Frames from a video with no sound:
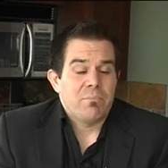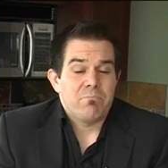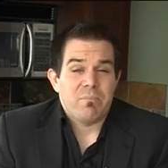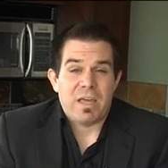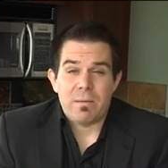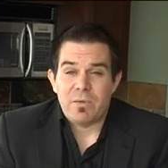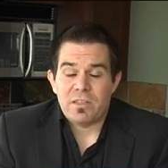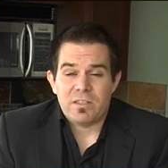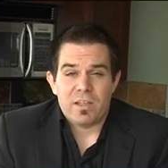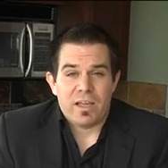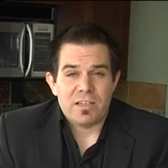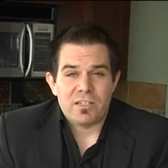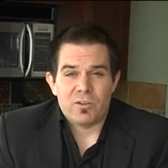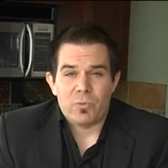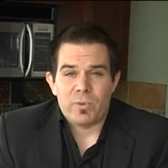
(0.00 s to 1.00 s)
Maybe
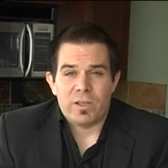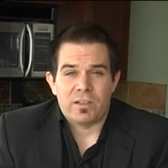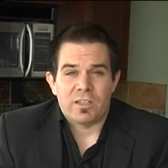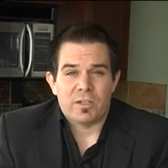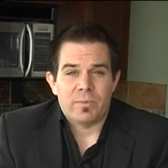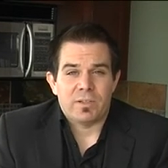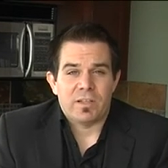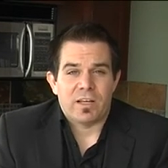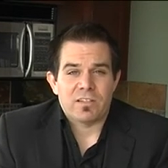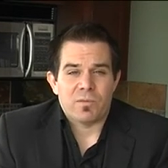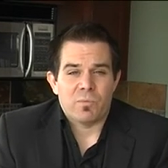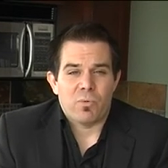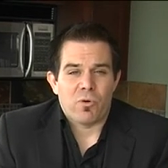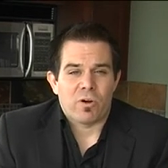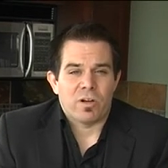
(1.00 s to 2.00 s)
staging will be a little bit less
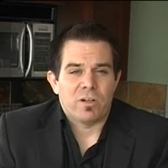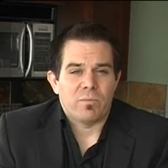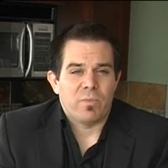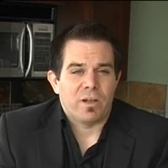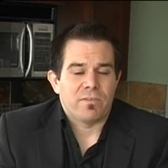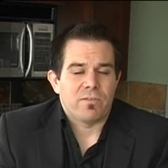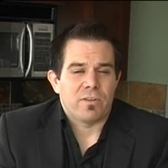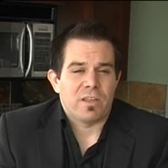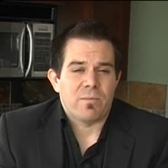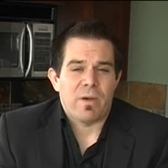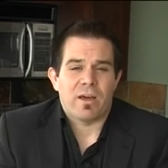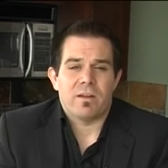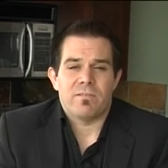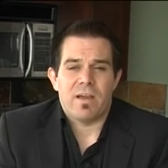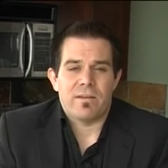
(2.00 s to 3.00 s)
important, but for the
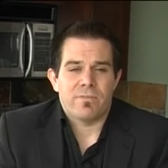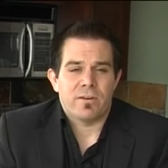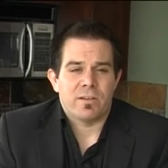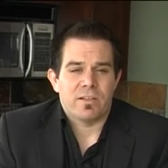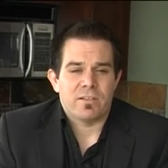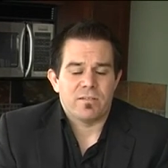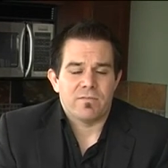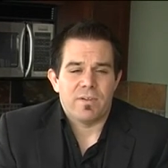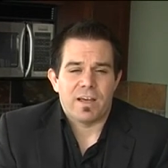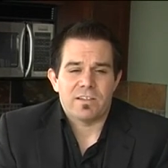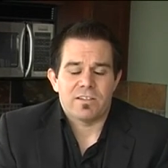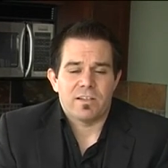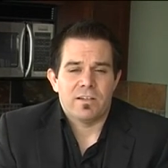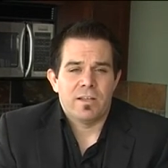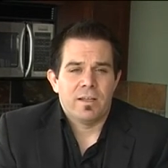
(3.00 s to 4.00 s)
amount of effort that's
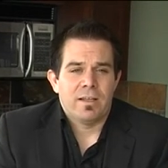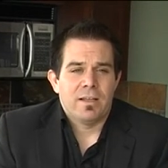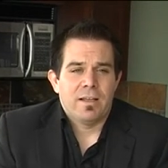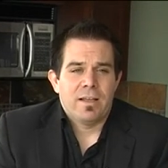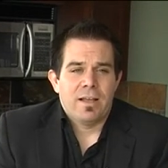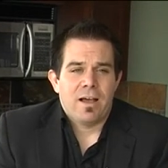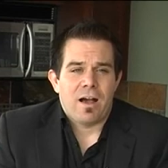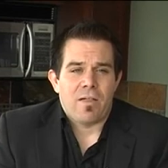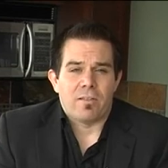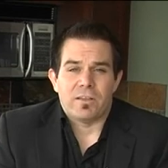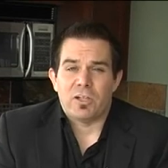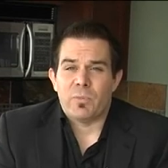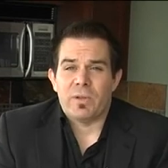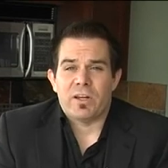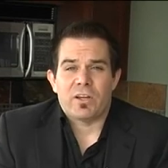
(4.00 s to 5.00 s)
invested, the
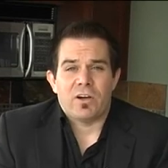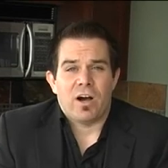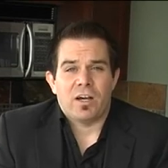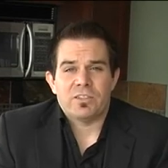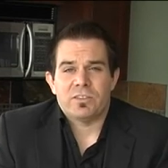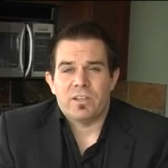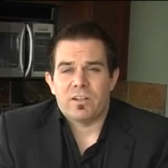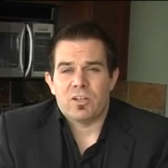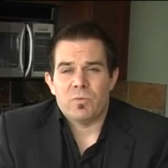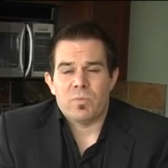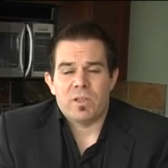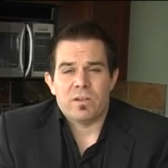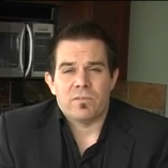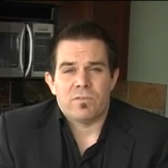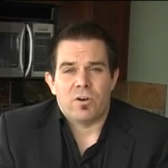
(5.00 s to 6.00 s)
little bit of cost that could
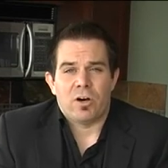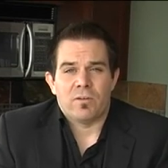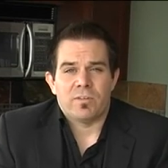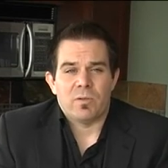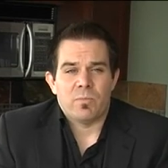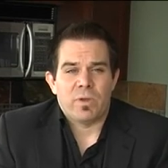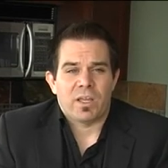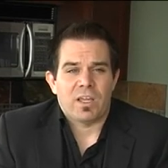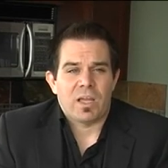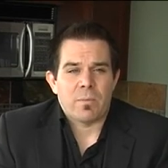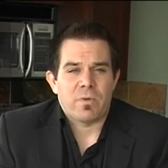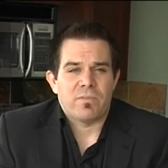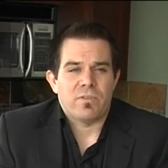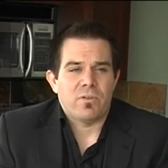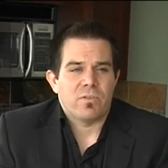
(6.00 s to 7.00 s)
be involved in picking
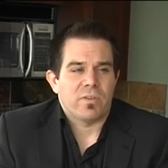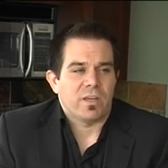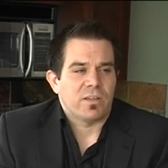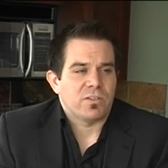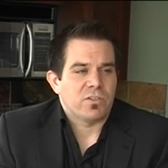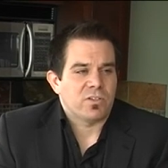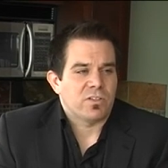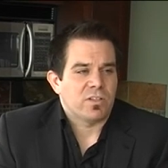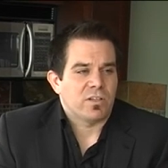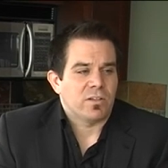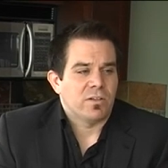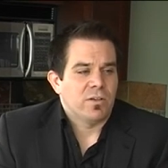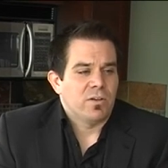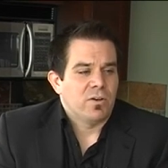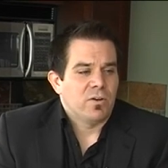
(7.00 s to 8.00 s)
up a few things just
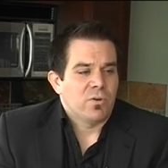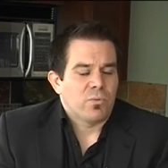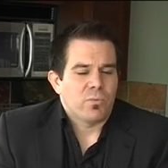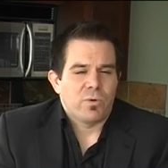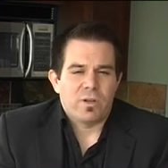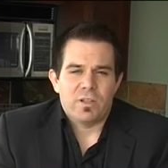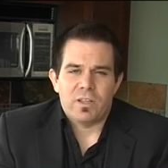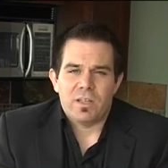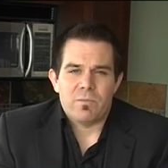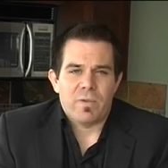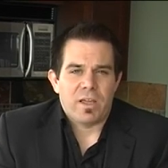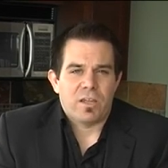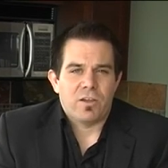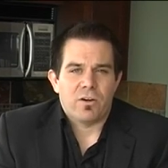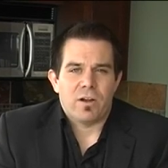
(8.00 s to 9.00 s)
to really
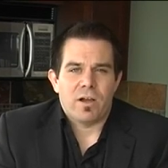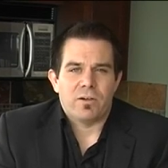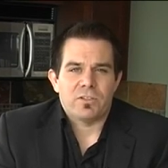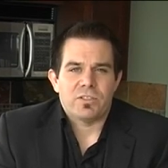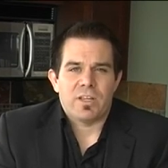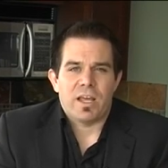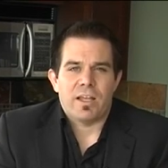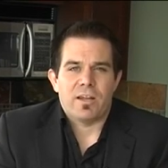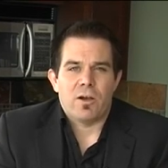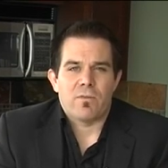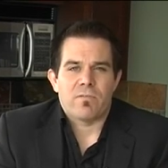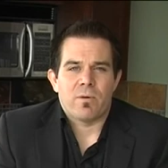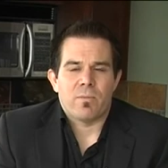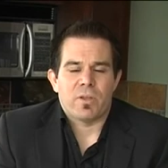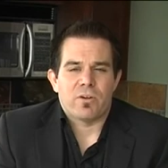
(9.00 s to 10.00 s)
make your house stand out
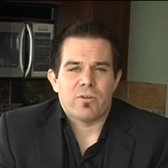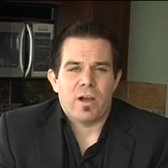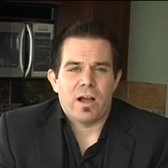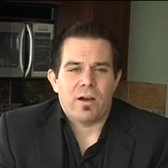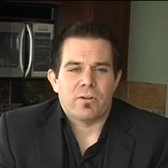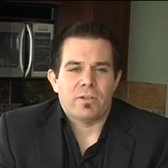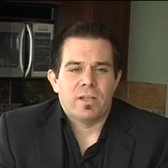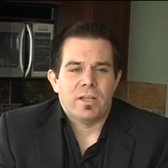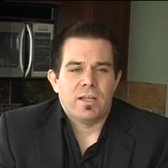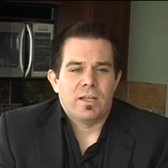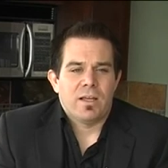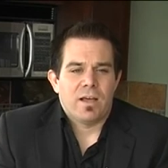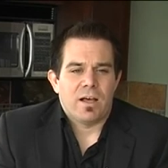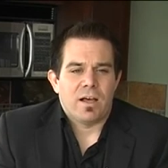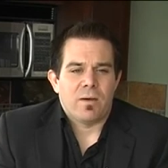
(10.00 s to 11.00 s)
from the crowd,
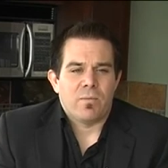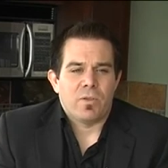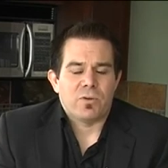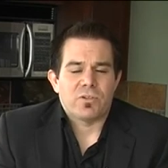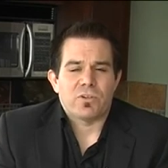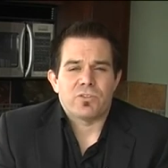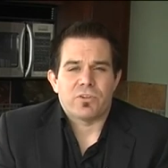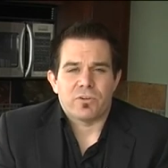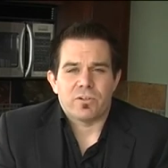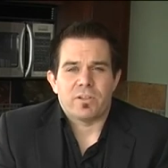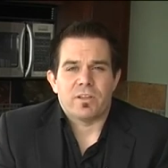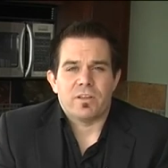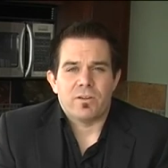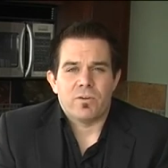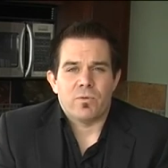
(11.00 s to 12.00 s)
those are
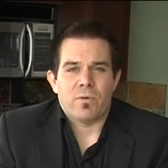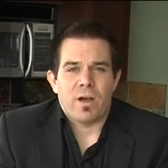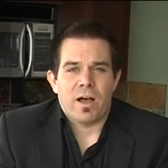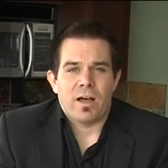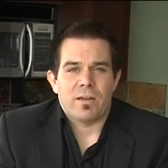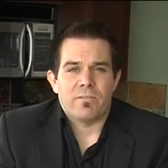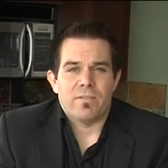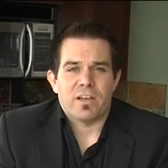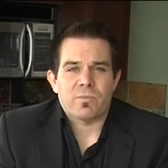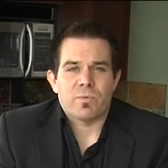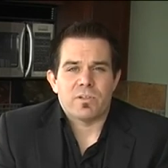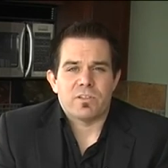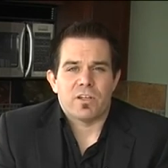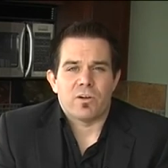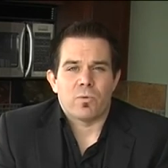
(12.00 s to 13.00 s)
certainly
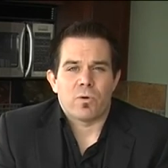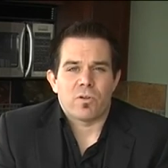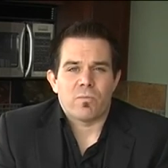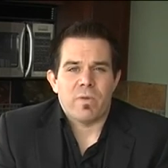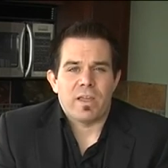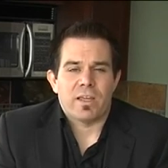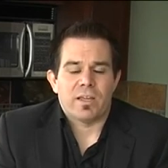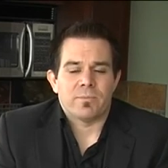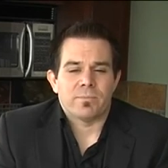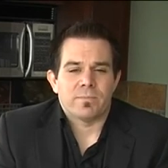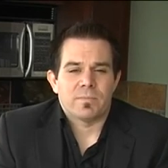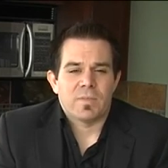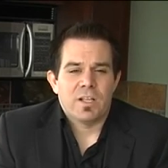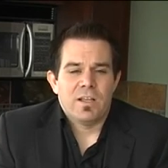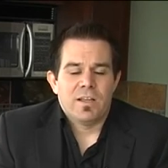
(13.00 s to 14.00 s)
investments that are worth making.
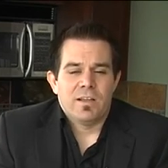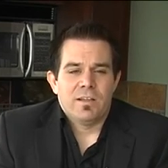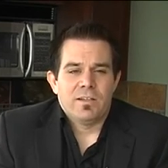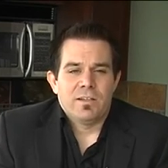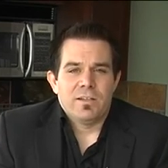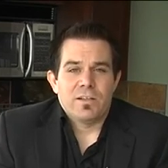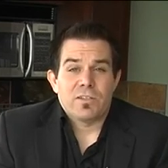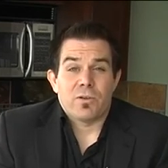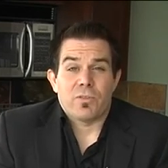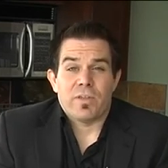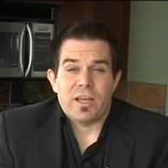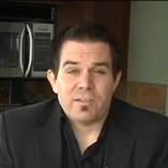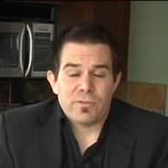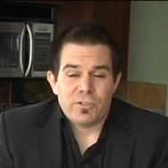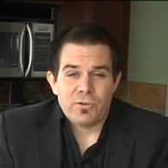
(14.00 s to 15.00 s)
So thanks for